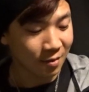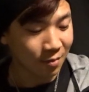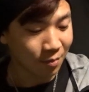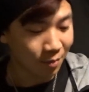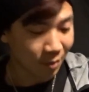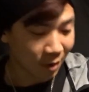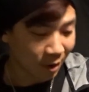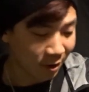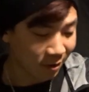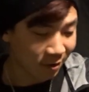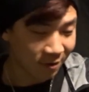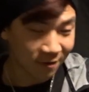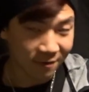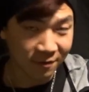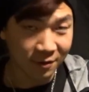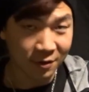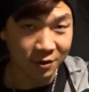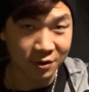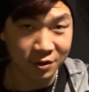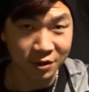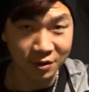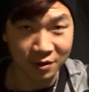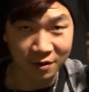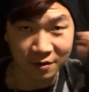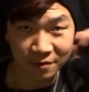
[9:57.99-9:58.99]
modern
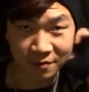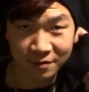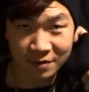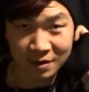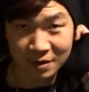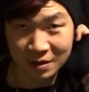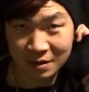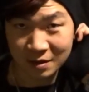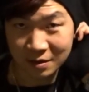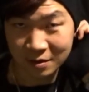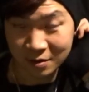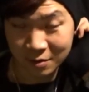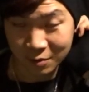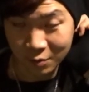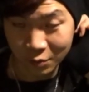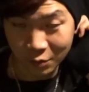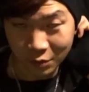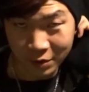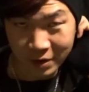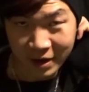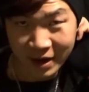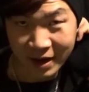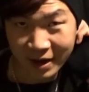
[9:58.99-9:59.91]
version of the wood